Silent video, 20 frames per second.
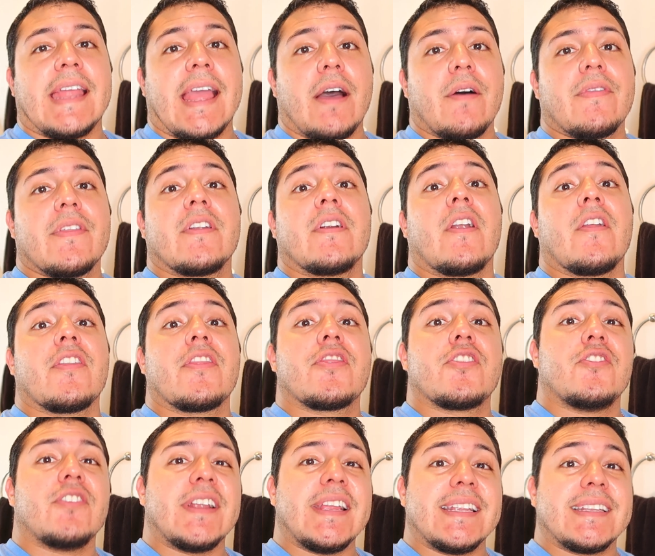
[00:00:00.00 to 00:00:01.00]
Now there
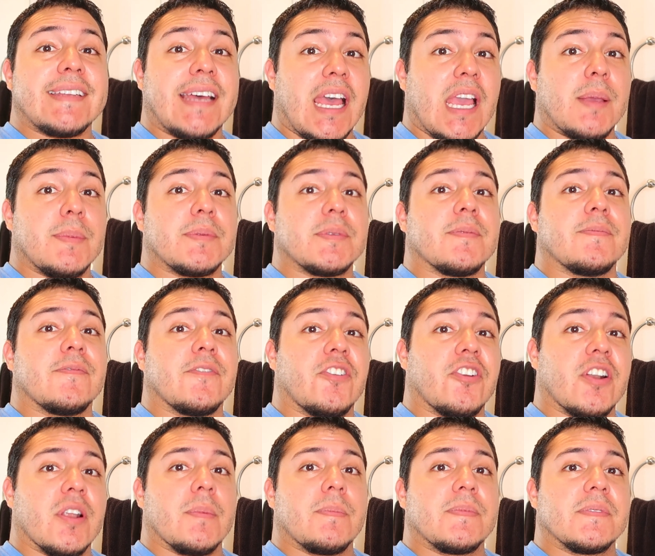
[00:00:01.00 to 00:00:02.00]
are three types
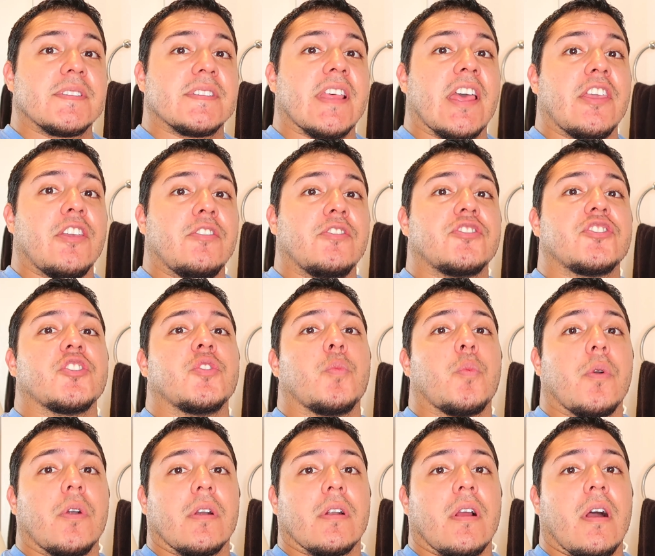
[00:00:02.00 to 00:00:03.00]
of grips that you should
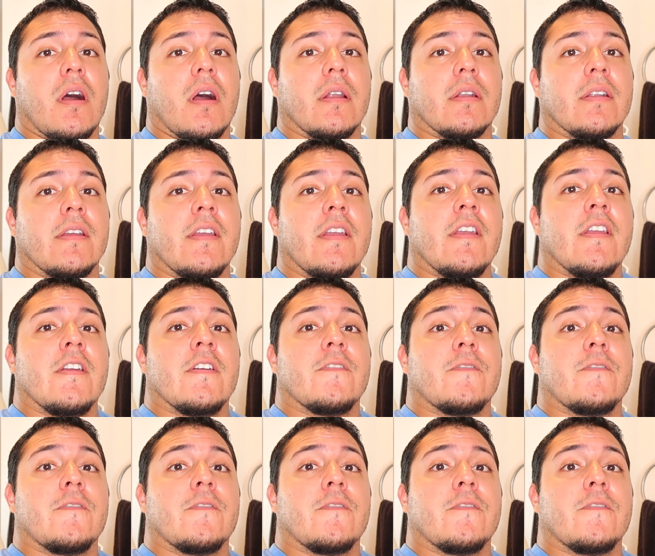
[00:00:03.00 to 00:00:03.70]
work on